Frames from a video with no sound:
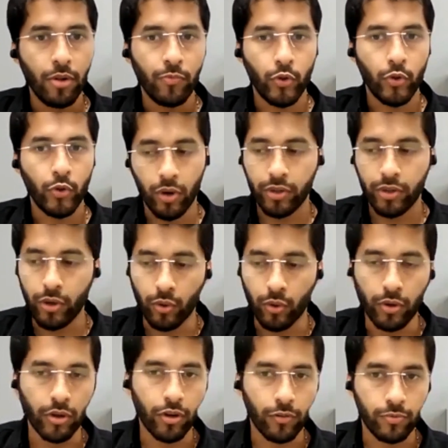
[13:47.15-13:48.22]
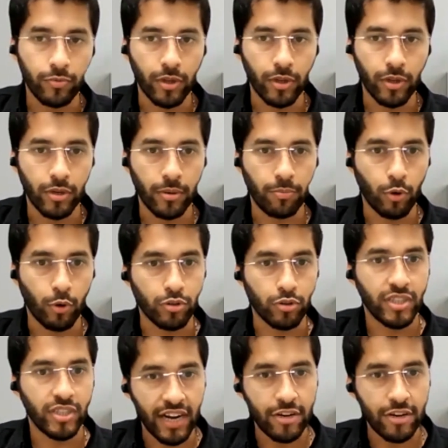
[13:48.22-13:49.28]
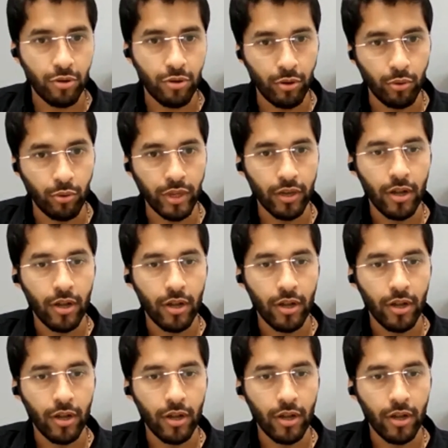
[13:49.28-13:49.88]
you are the owner of the project that you're doing.